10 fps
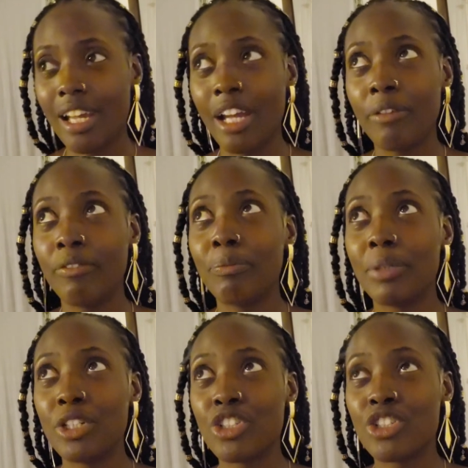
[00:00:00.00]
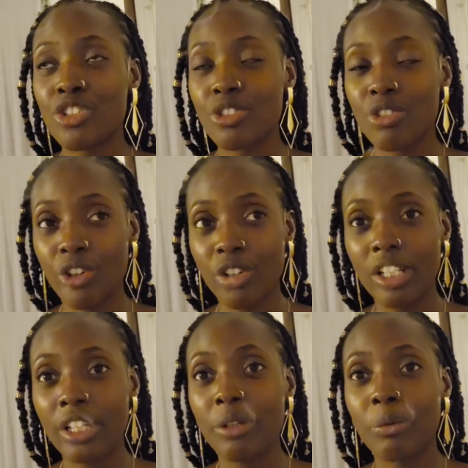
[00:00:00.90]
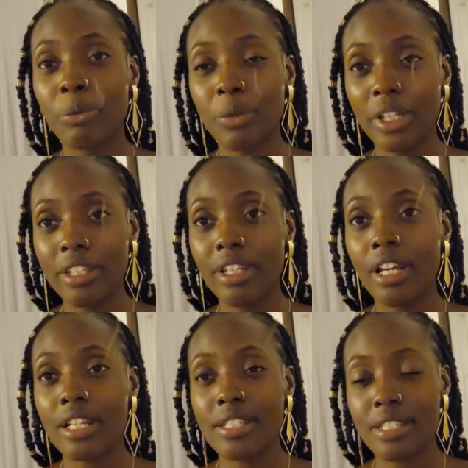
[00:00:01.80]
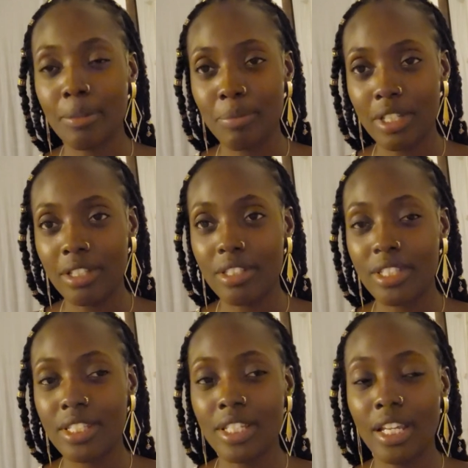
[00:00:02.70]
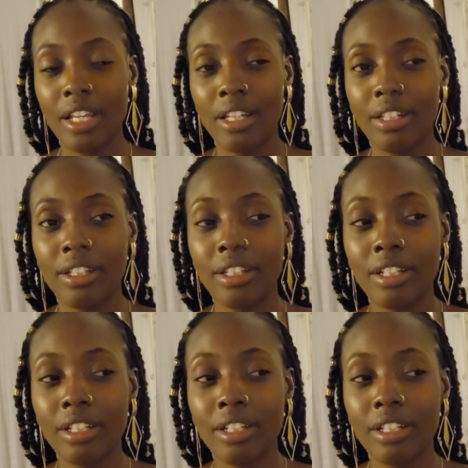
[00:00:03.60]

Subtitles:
I've been struggling with acceptance, and